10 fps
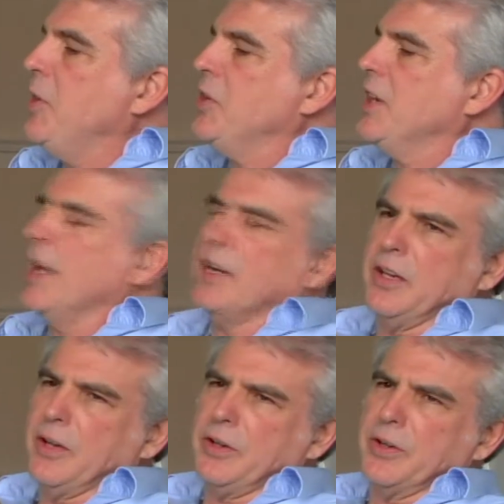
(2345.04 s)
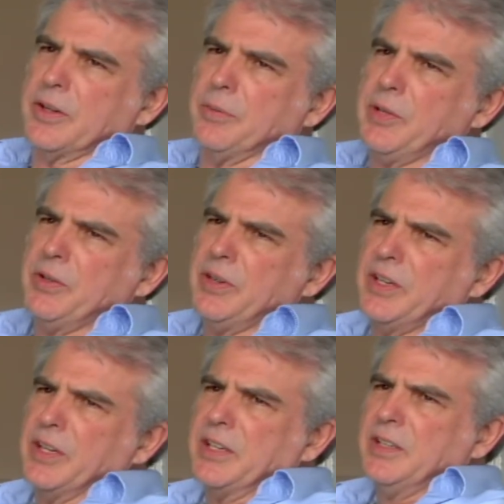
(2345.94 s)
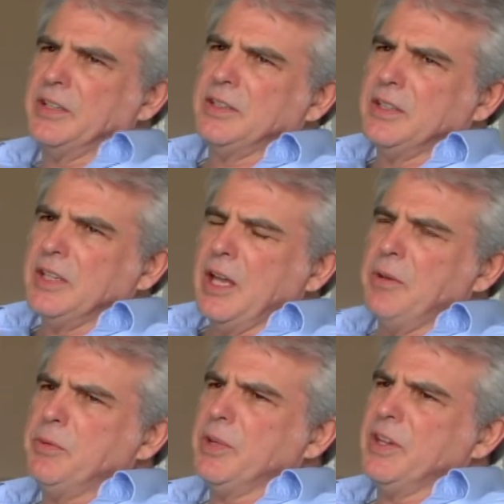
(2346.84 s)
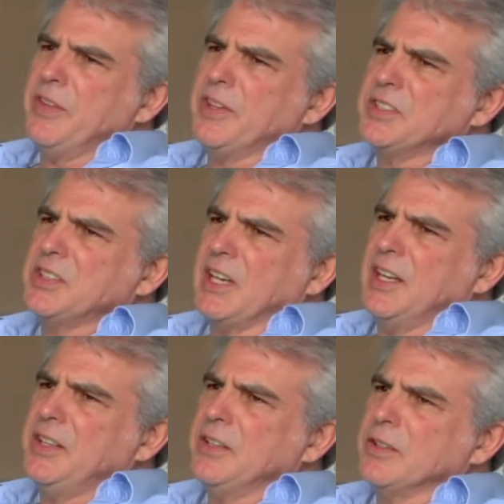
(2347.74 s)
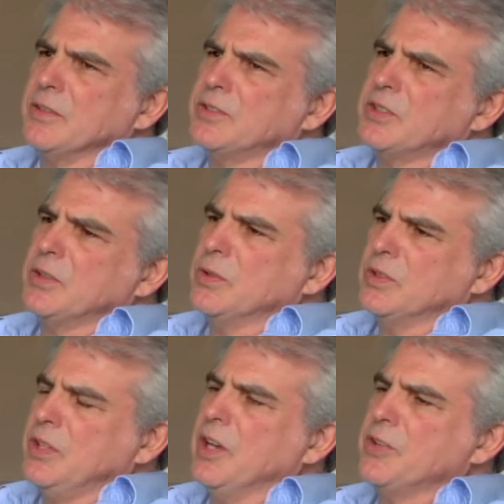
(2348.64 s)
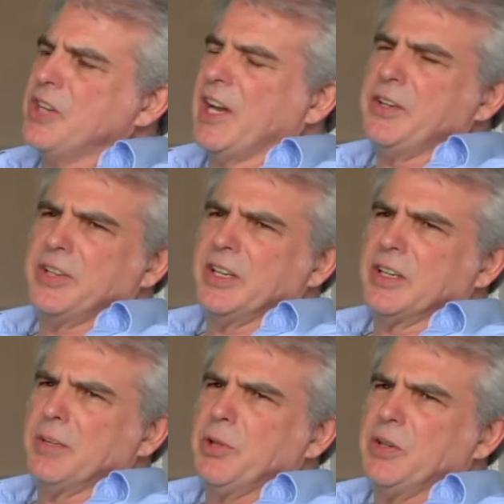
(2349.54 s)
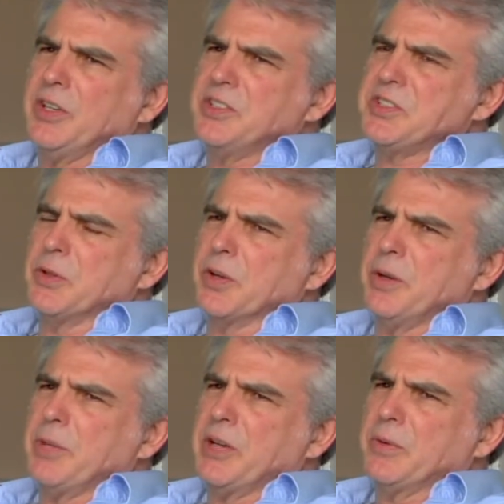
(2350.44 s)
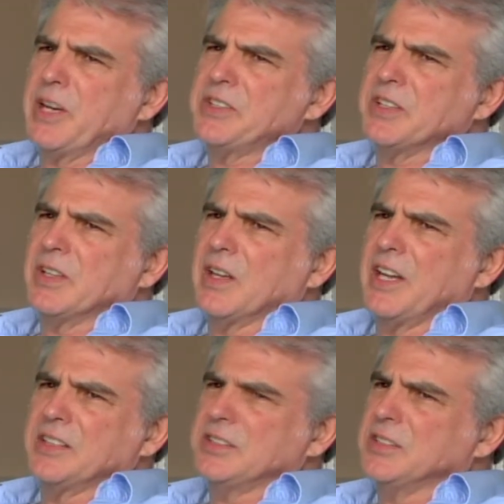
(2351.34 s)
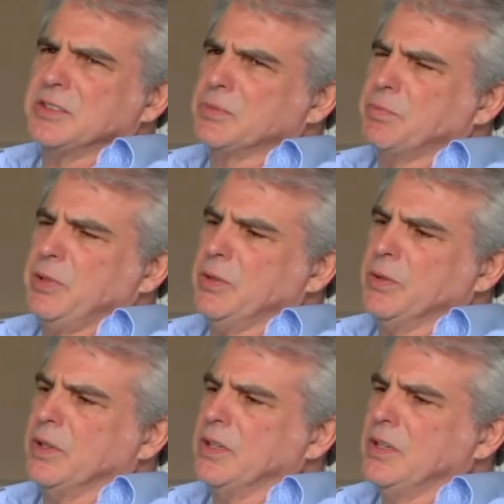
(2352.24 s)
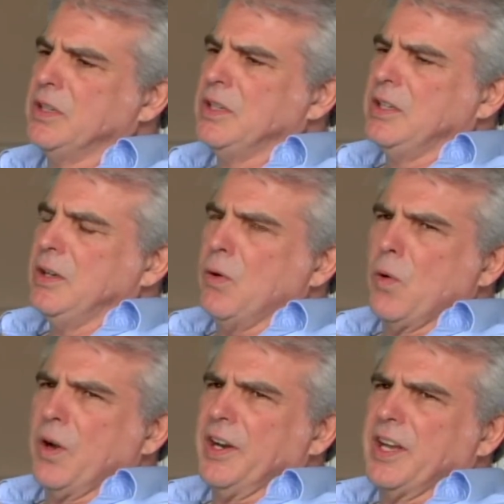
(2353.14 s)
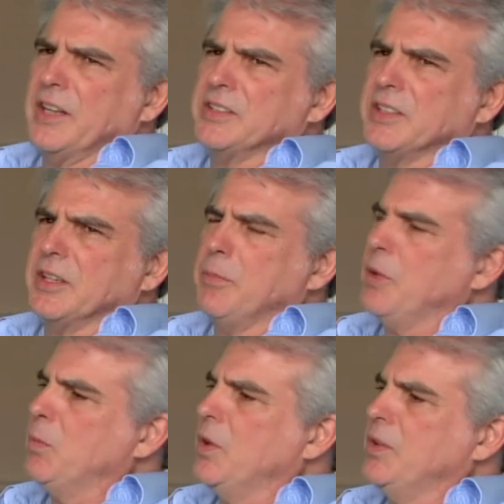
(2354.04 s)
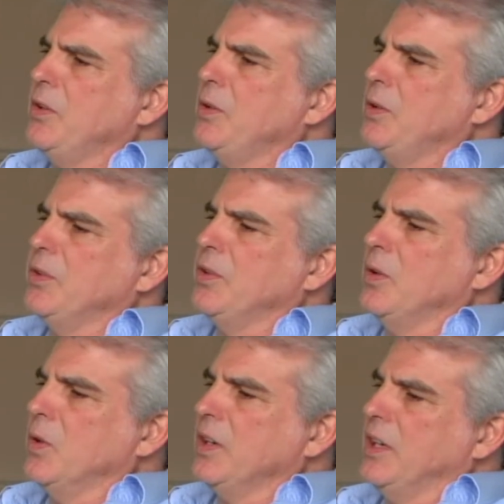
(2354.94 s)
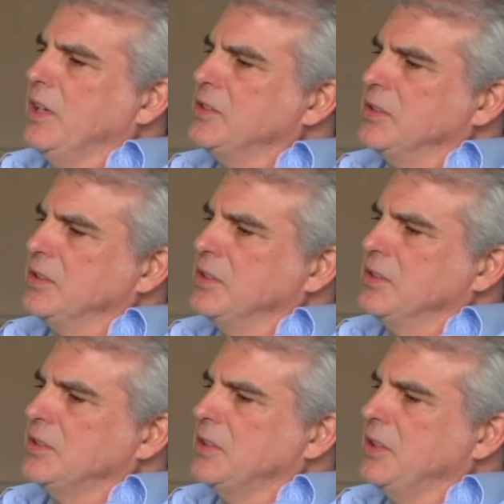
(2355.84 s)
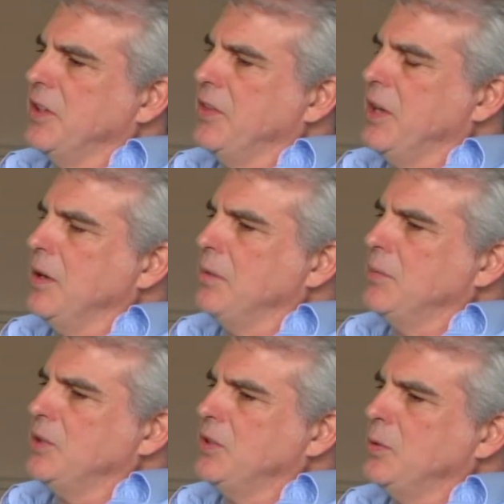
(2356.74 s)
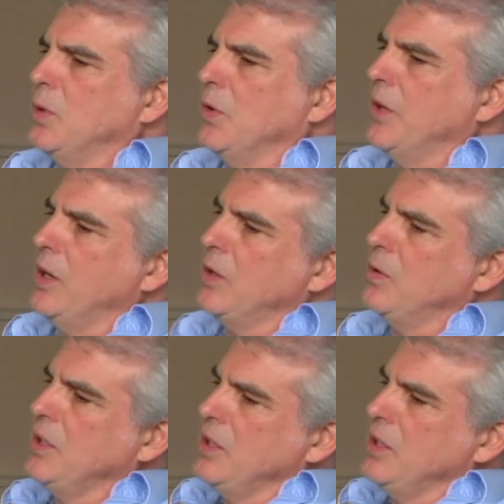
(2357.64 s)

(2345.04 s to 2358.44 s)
got to know your community. I mean, really, this idea of changing a community story about race and class is pure organizing. I mean, what you do as an organizer, just in a thumb, as you all know,